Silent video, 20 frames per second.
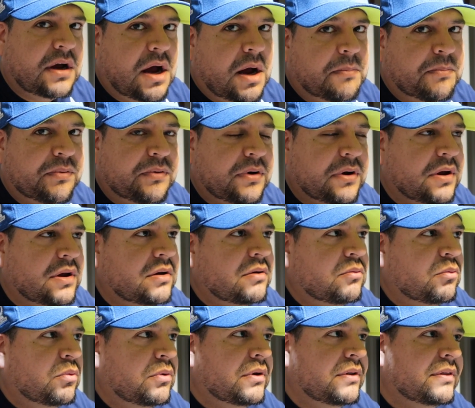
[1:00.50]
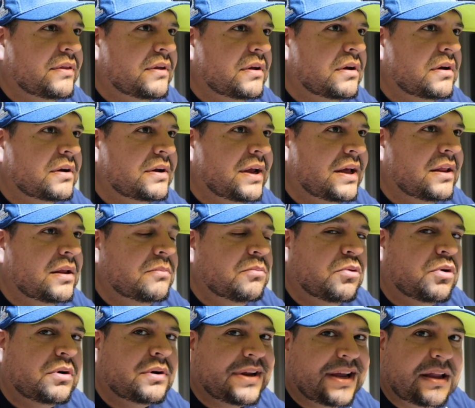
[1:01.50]
operate with Kellen
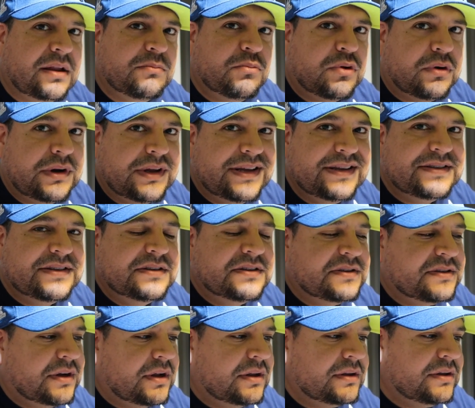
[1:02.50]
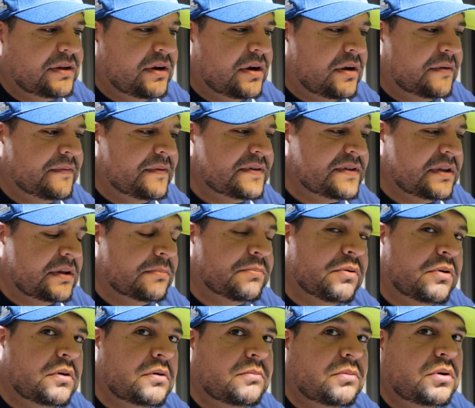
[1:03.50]
Moore. Kellen Moore is installing the offense at the
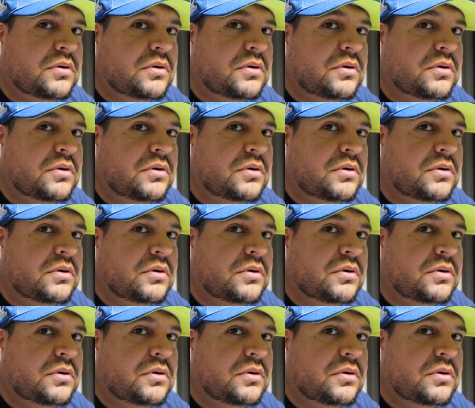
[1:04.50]
Pro